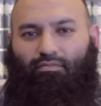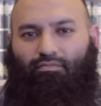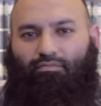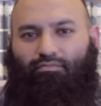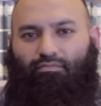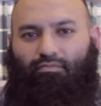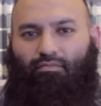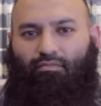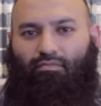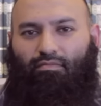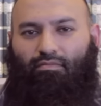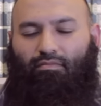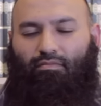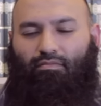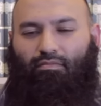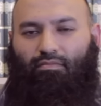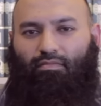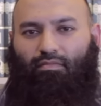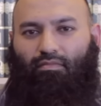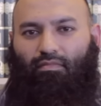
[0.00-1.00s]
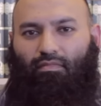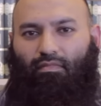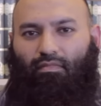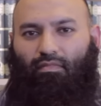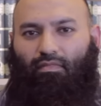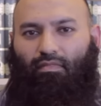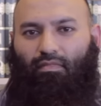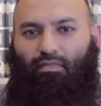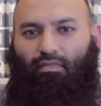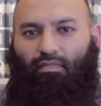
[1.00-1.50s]

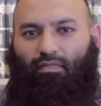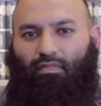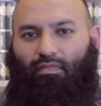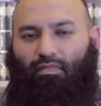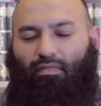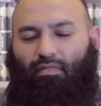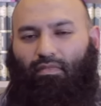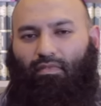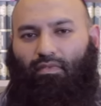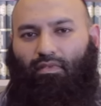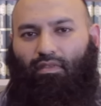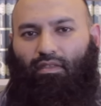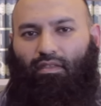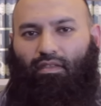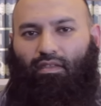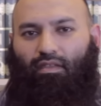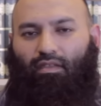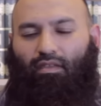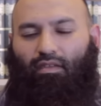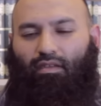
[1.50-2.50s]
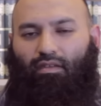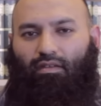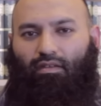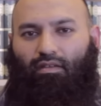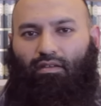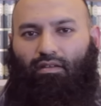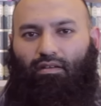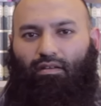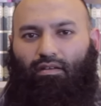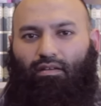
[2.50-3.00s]

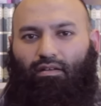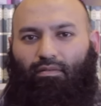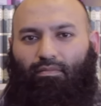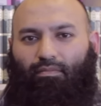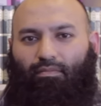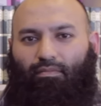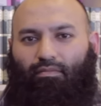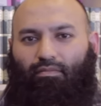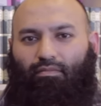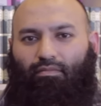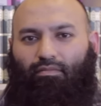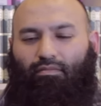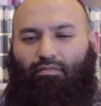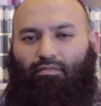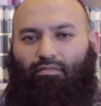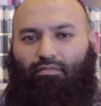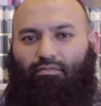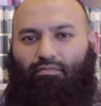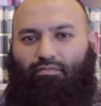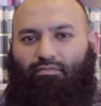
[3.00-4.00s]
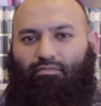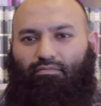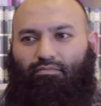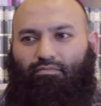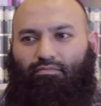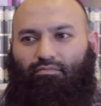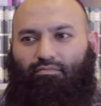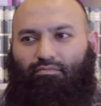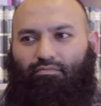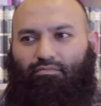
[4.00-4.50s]

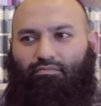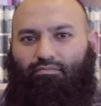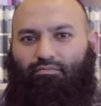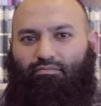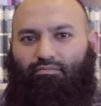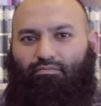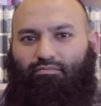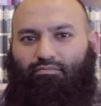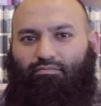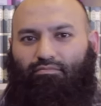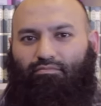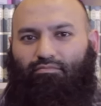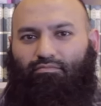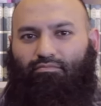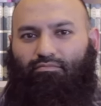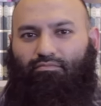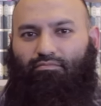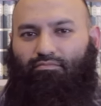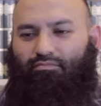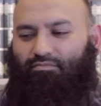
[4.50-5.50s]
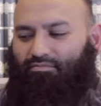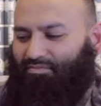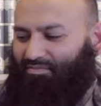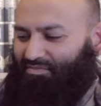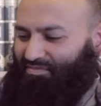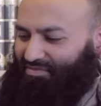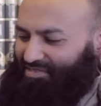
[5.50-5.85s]
[no speech]